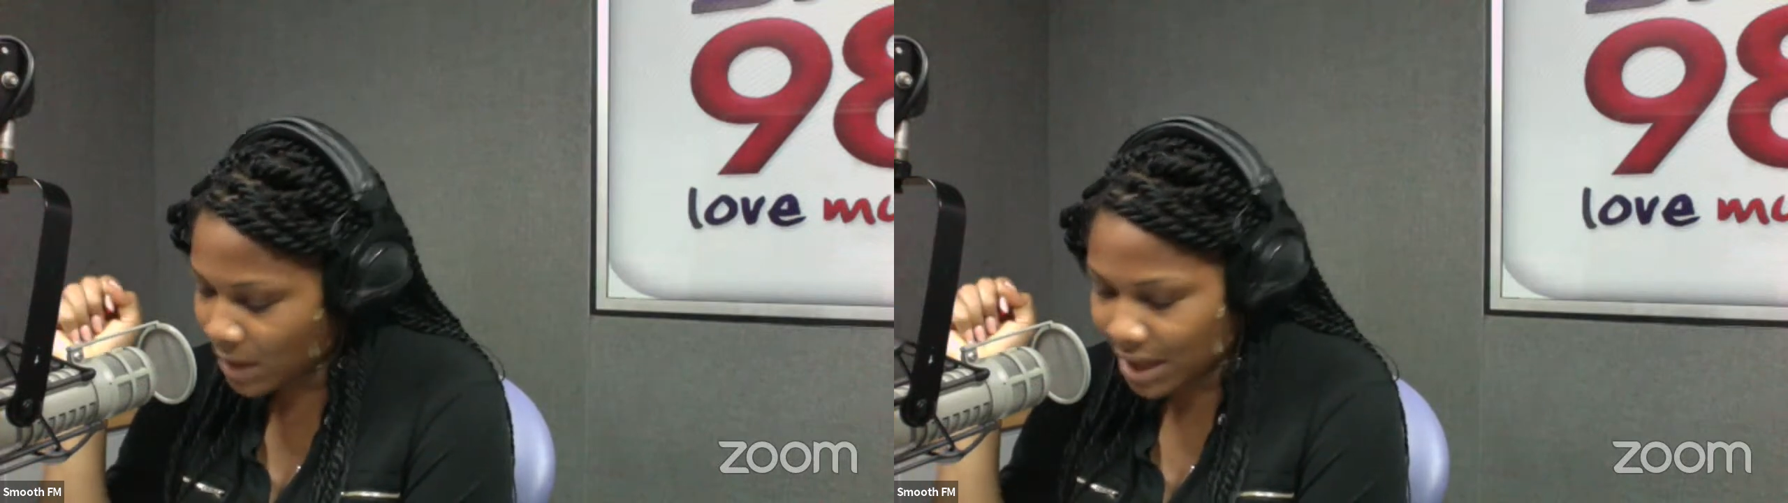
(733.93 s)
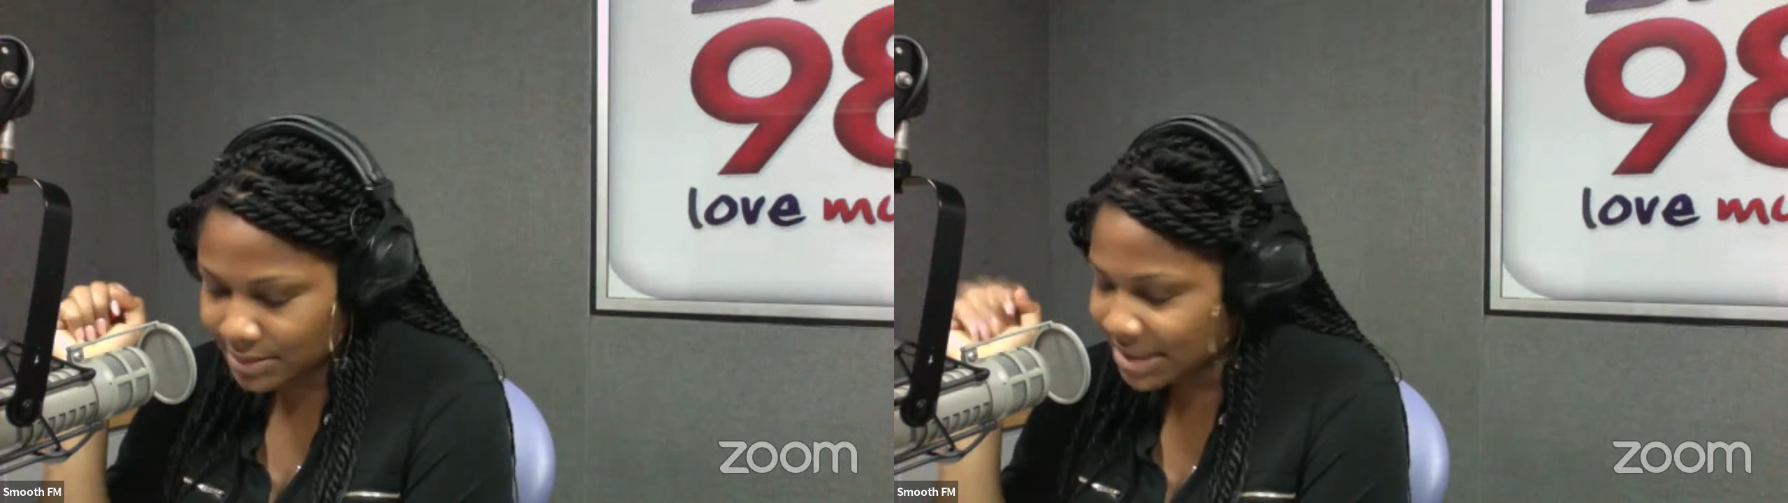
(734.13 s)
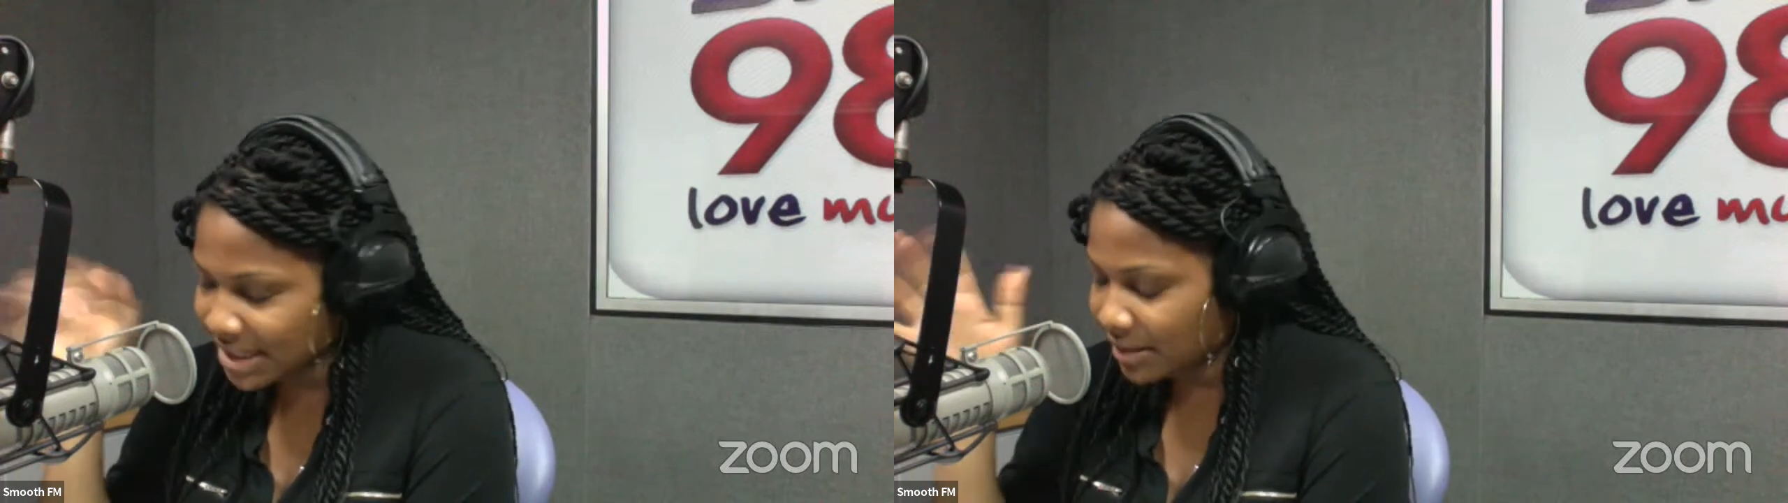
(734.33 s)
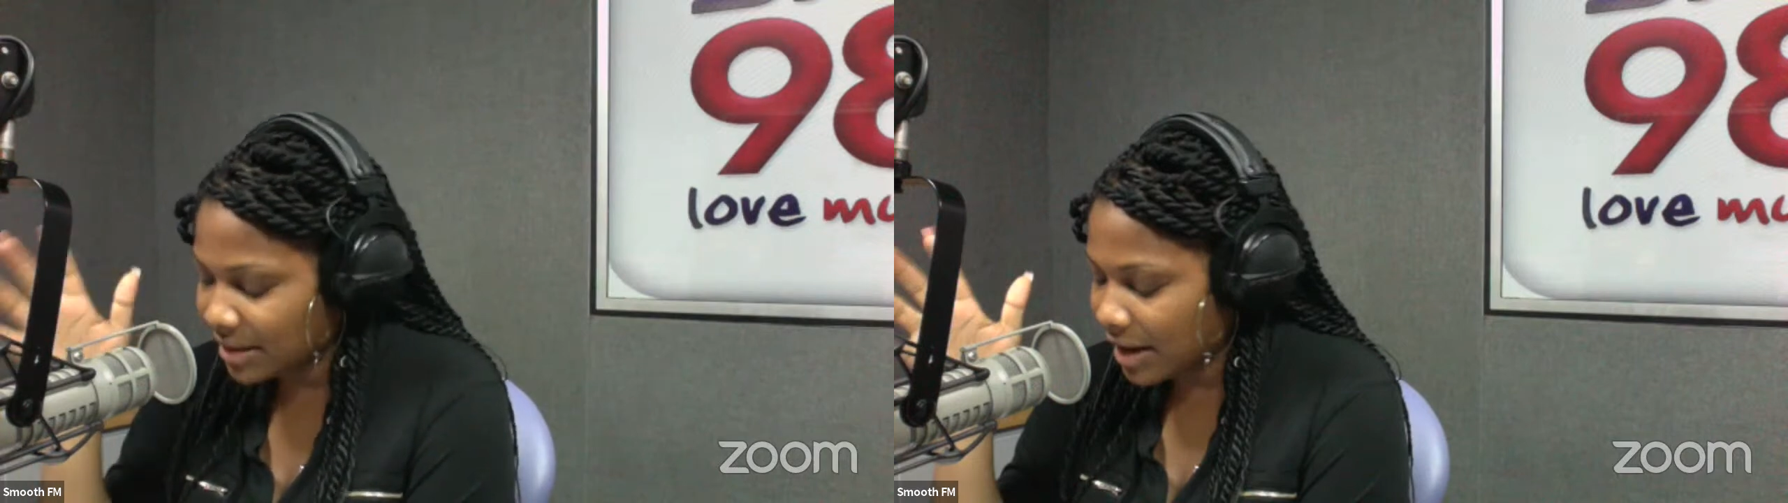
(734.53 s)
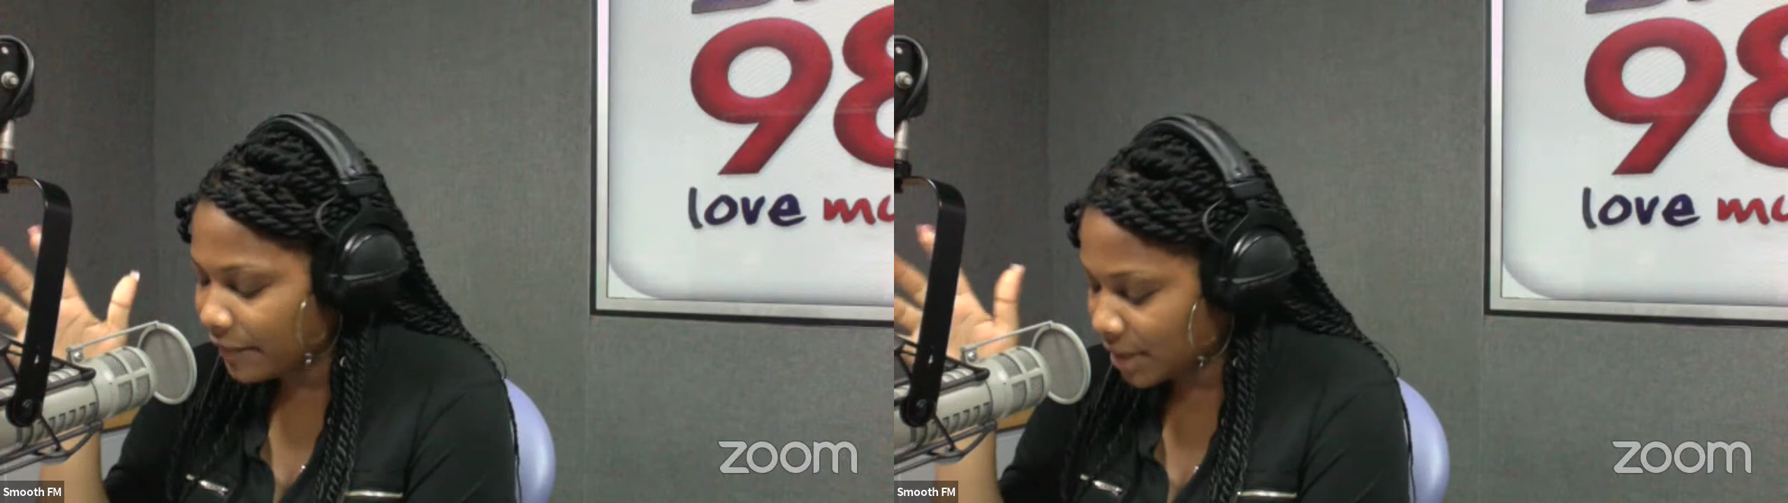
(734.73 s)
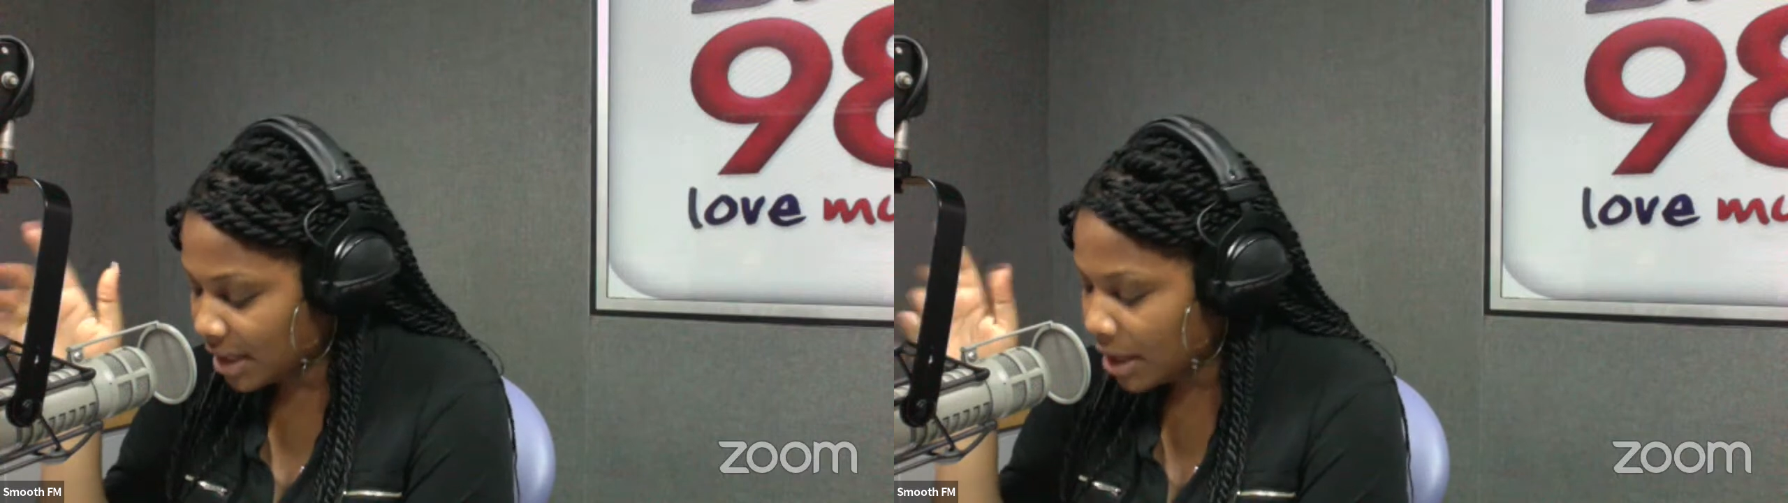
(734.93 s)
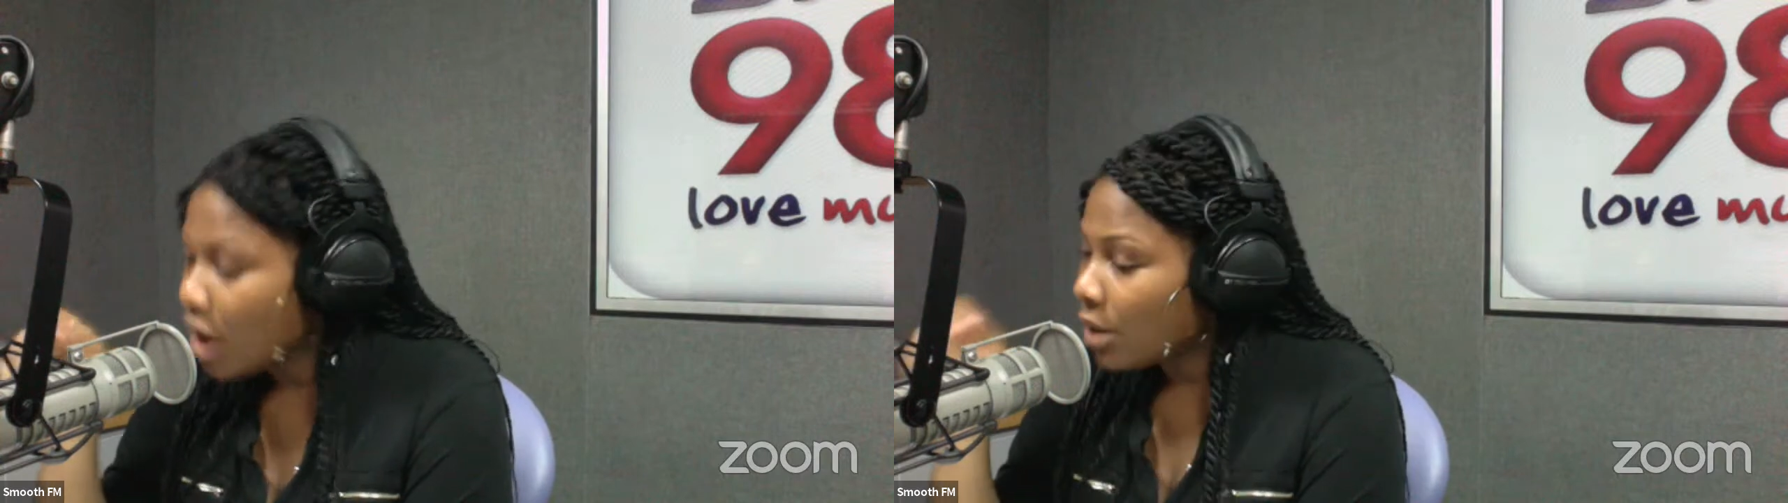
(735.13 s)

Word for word: and Southern Africa.